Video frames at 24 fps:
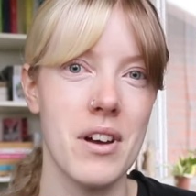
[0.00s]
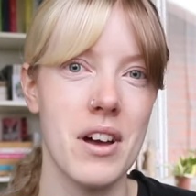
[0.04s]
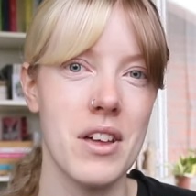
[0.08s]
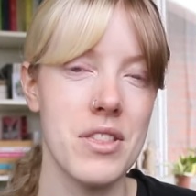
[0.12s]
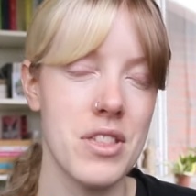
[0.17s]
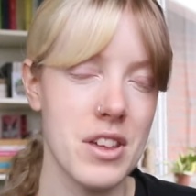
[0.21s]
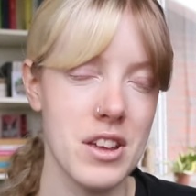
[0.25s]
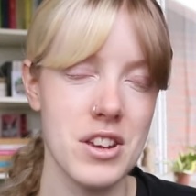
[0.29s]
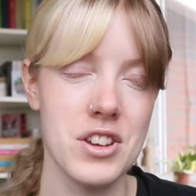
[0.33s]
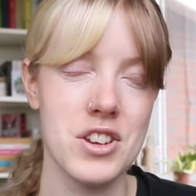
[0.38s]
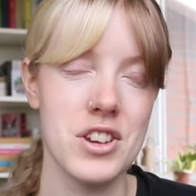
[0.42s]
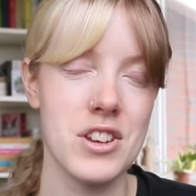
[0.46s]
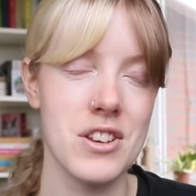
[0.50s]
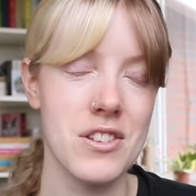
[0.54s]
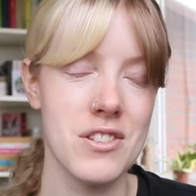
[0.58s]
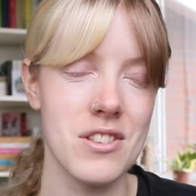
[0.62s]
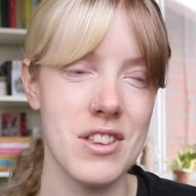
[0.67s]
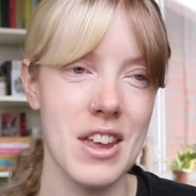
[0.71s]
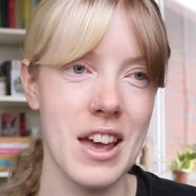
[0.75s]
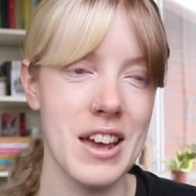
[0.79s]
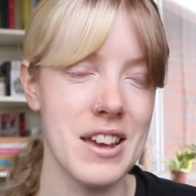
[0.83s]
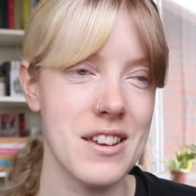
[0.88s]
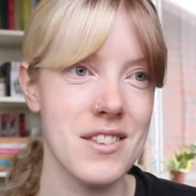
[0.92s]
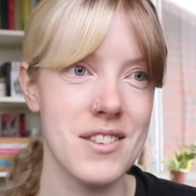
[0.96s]
I think she's
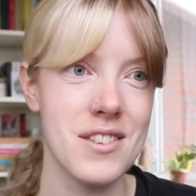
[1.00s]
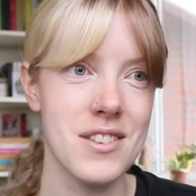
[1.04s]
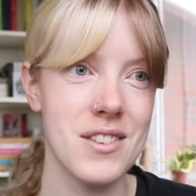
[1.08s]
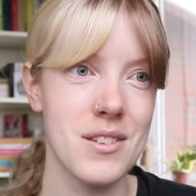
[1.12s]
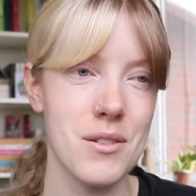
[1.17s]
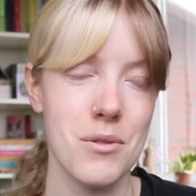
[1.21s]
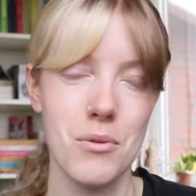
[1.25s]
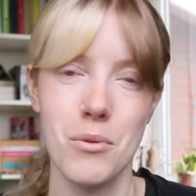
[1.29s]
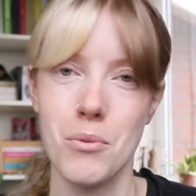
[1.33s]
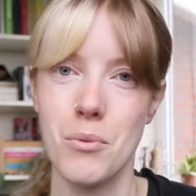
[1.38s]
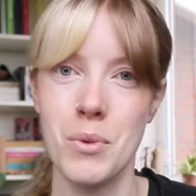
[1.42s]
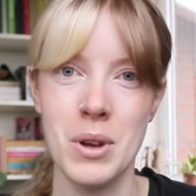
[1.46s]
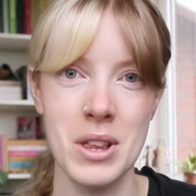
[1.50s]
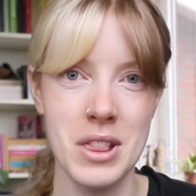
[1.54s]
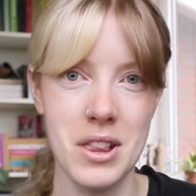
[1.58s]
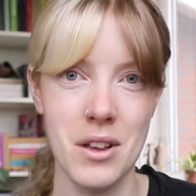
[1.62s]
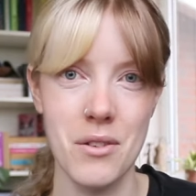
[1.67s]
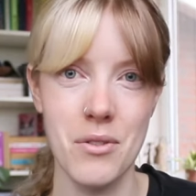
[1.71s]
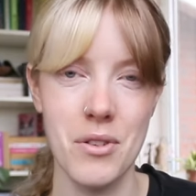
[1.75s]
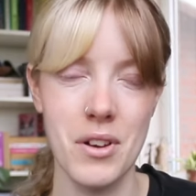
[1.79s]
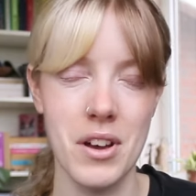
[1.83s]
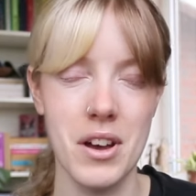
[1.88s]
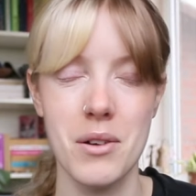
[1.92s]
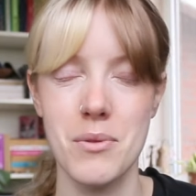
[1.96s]
ace. We
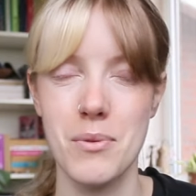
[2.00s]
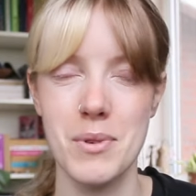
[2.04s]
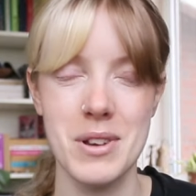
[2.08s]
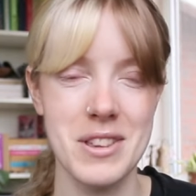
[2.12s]
love her.